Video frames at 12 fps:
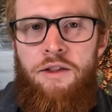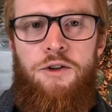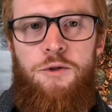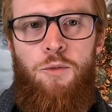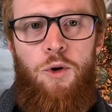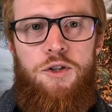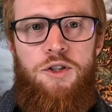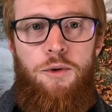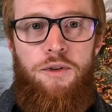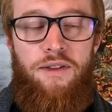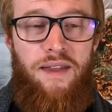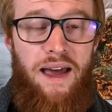There's more to
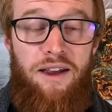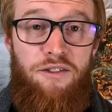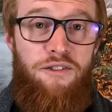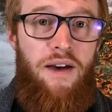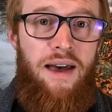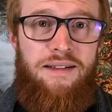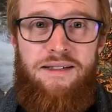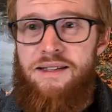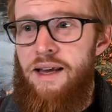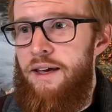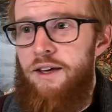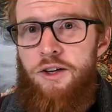it than that. In fact,
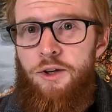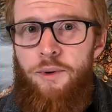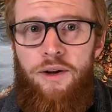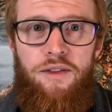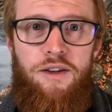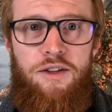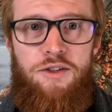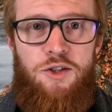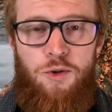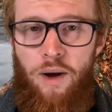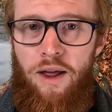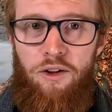2 Corinthians
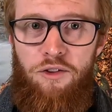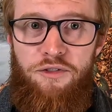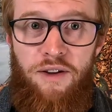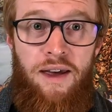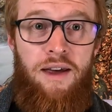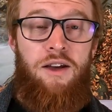12,